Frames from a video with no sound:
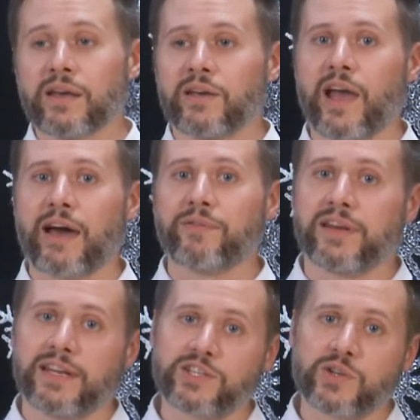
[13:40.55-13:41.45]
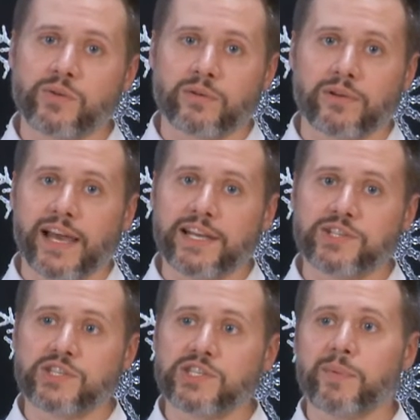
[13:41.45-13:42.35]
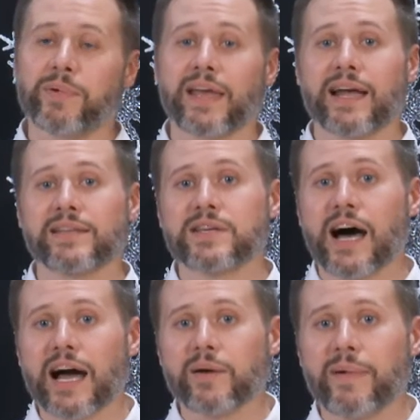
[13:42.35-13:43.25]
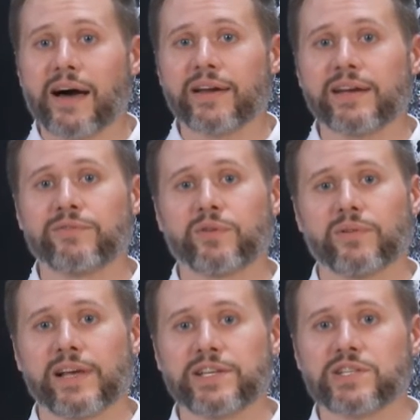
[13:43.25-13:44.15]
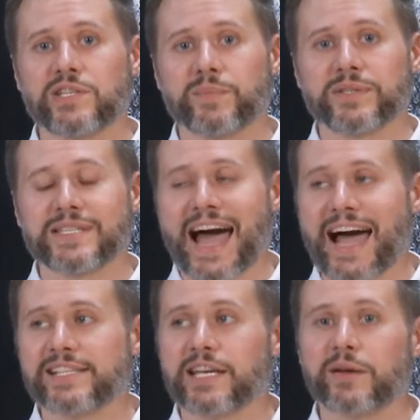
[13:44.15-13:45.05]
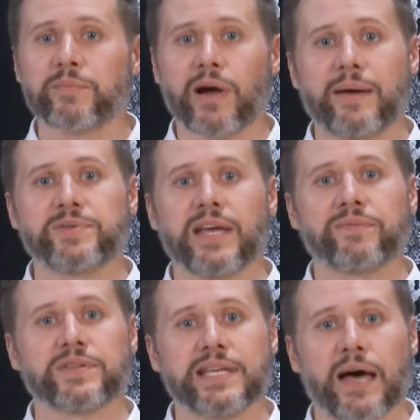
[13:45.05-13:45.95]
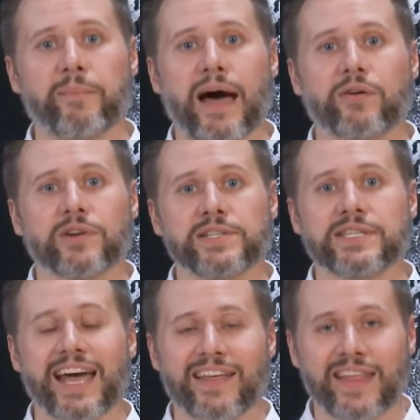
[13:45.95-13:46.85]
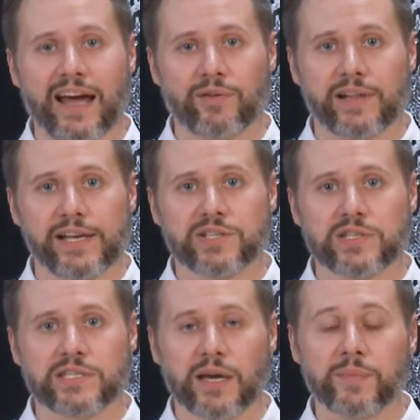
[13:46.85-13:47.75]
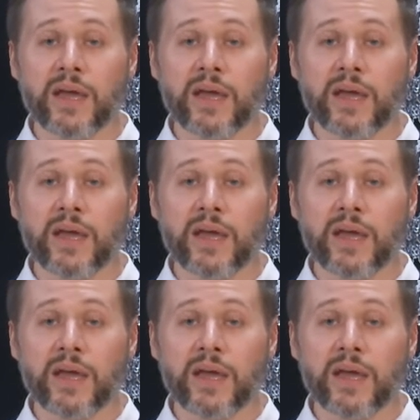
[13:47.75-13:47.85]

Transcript: You're having an issue in a relationship, again, talk about it. If the relationship is toxic, perhaps you have to set boundaries and end that relationship.